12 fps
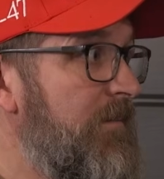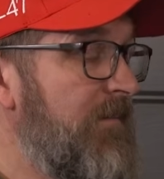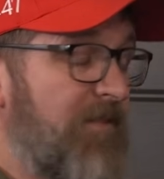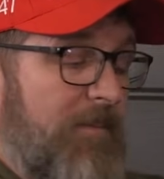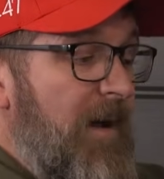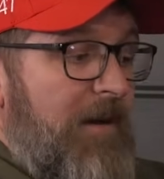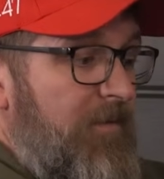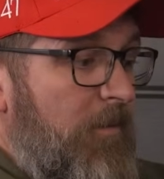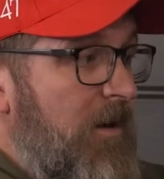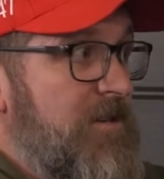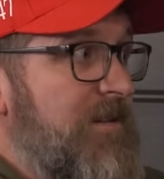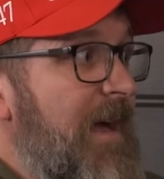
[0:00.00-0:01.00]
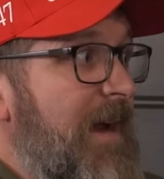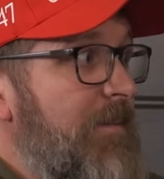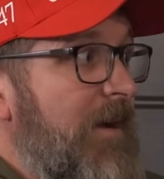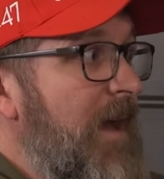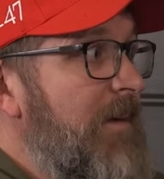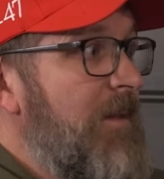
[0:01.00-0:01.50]
For better or for worse, like him or
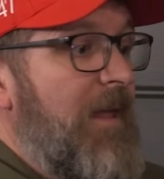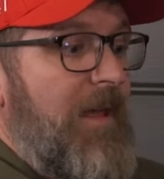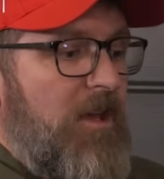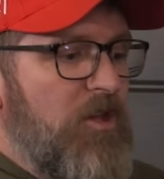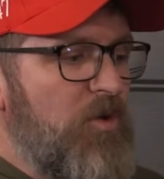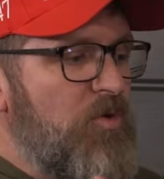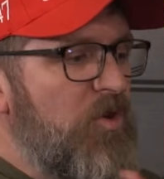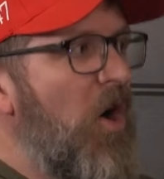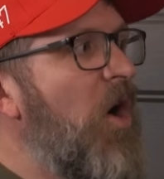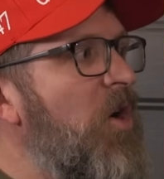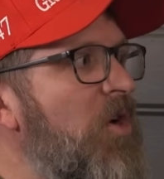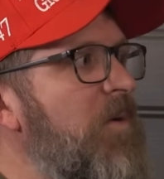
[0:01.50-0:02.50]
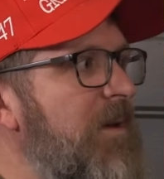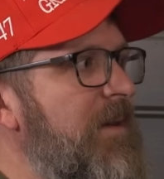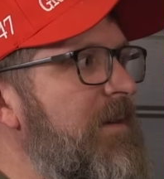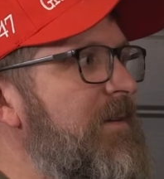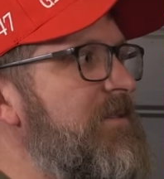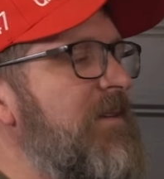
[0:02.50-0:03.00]
I hate him, like you know who he
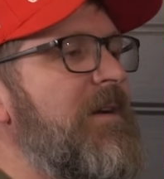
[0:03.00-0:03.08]
is,